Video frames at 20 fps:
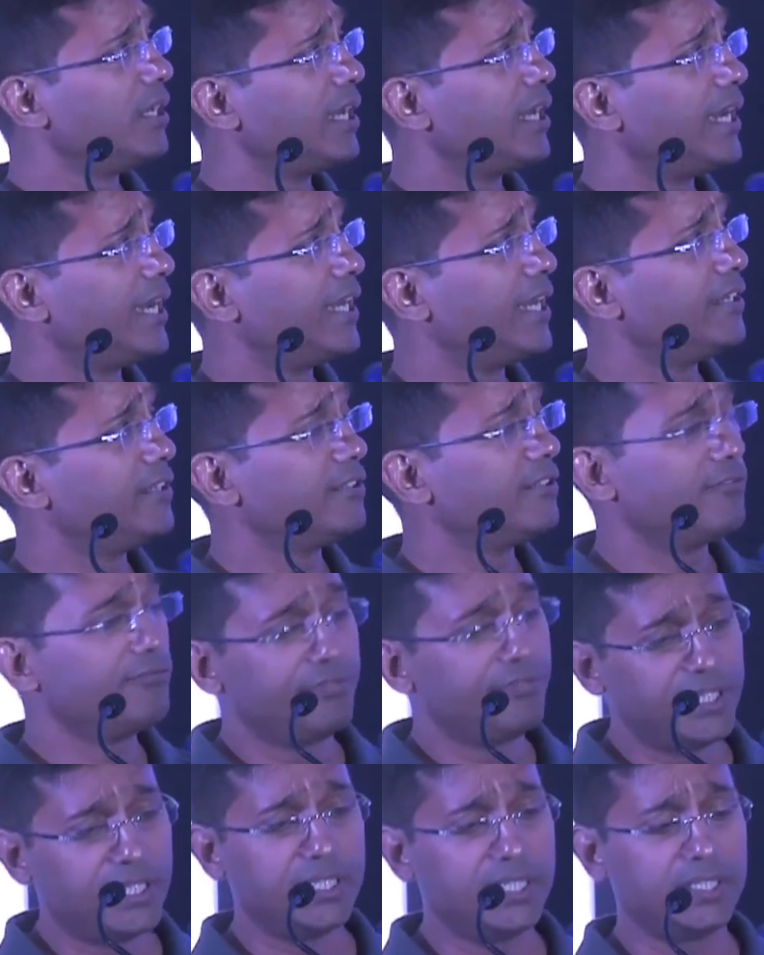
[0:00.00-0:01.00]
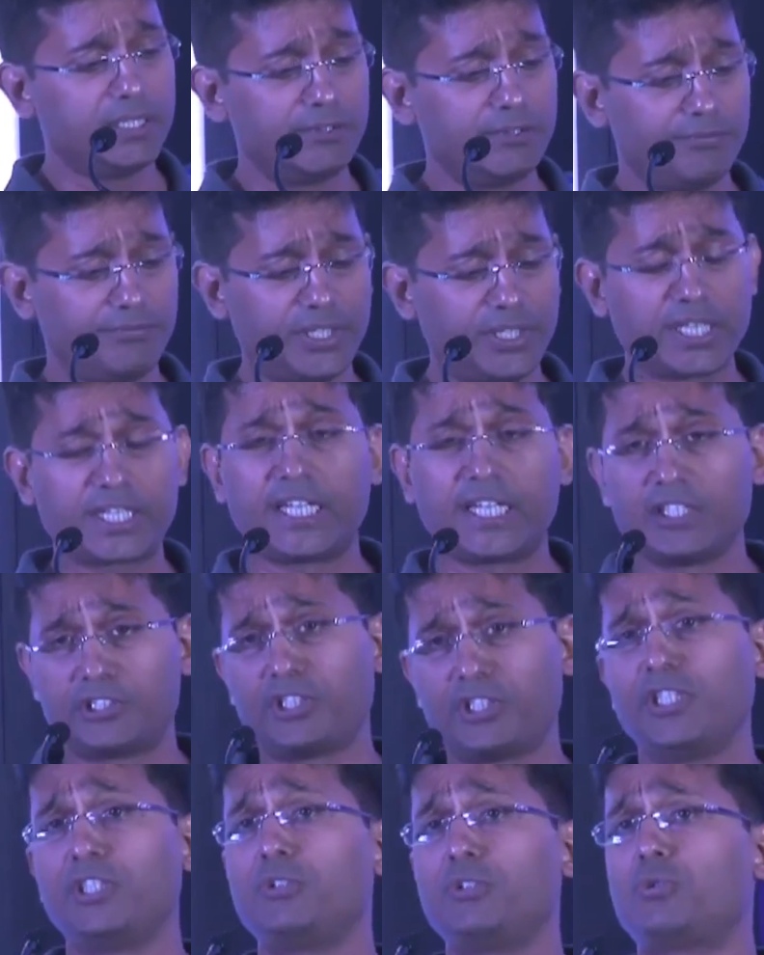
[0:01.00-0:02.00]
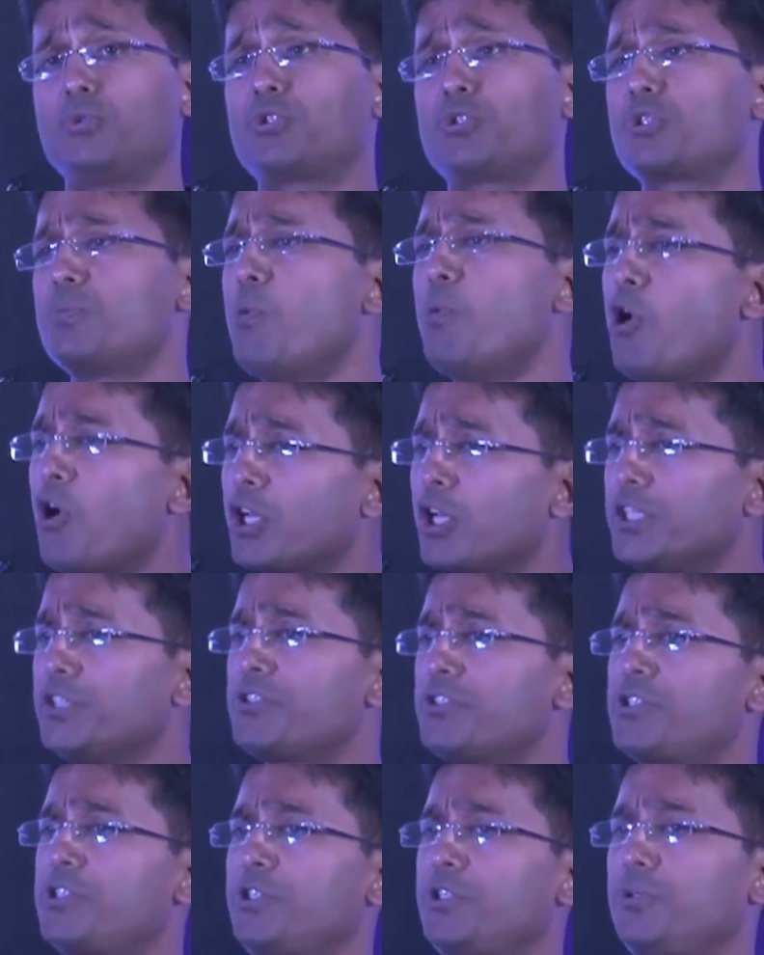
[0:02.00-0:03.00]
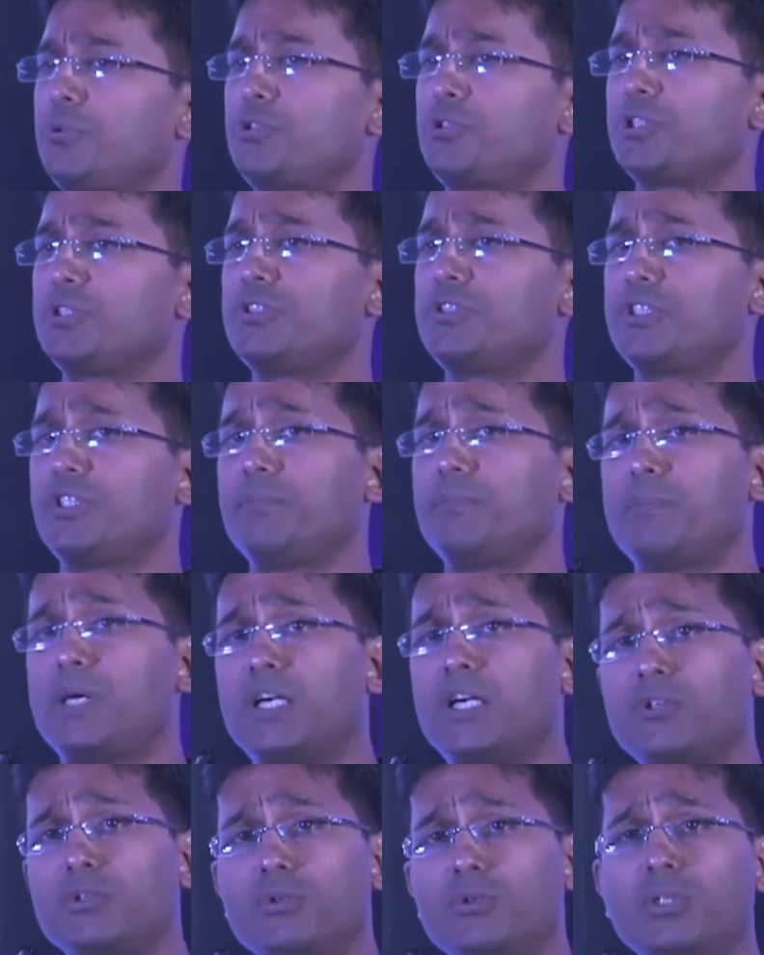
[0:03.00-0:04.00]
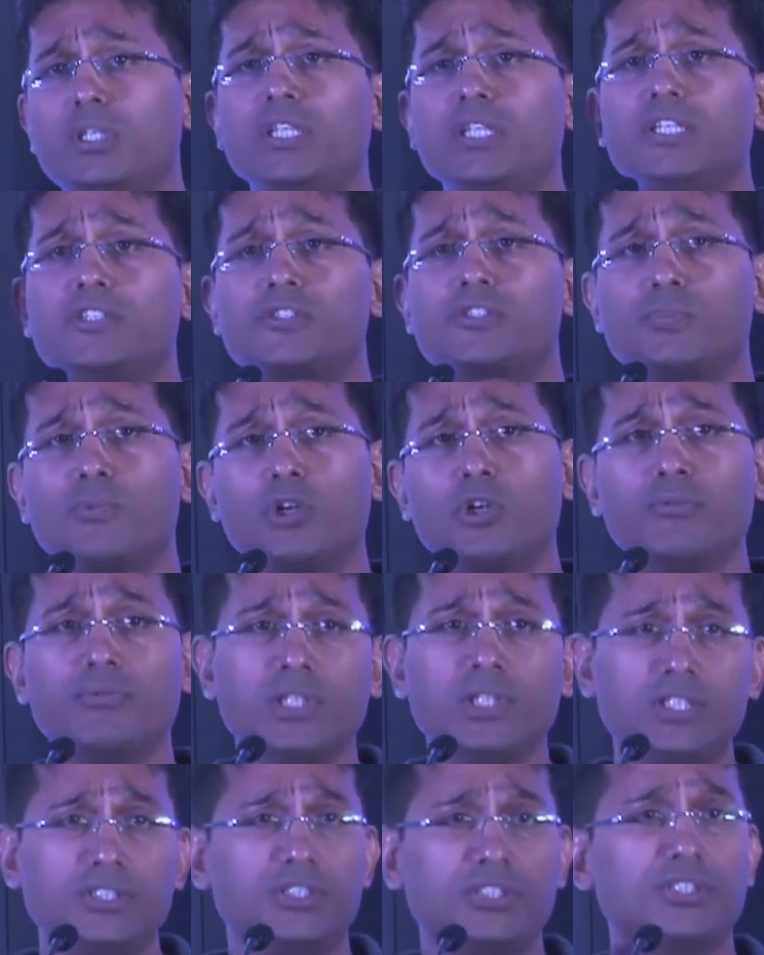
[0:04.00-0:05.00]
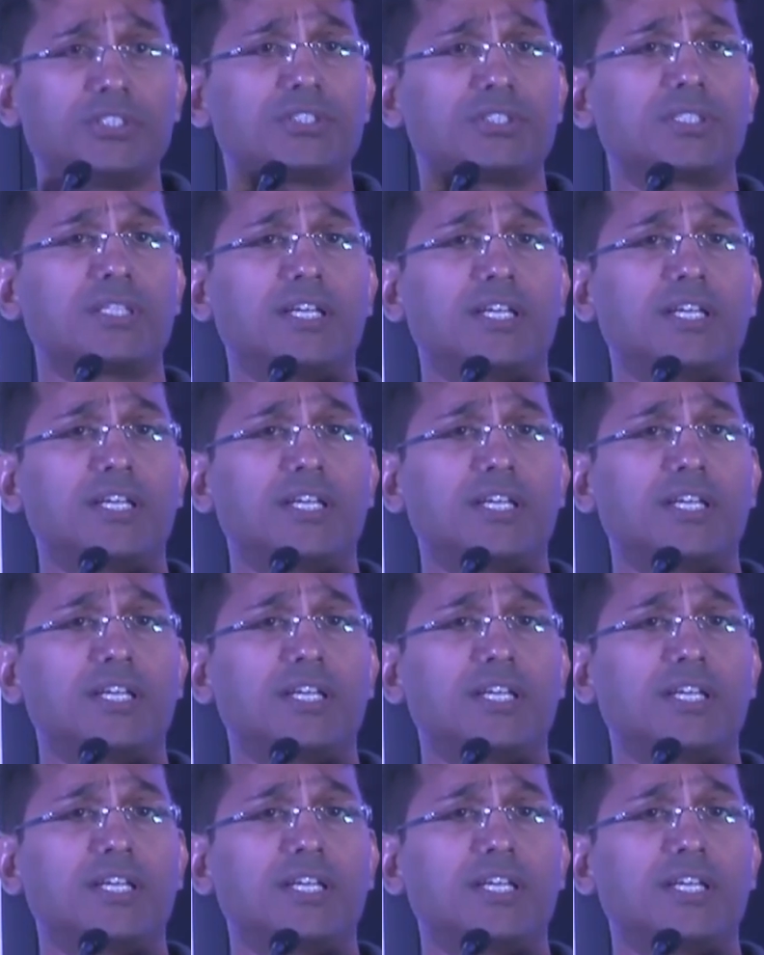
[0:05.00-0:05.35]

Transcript: And we are catering to small institutions in Bardoli and small villages,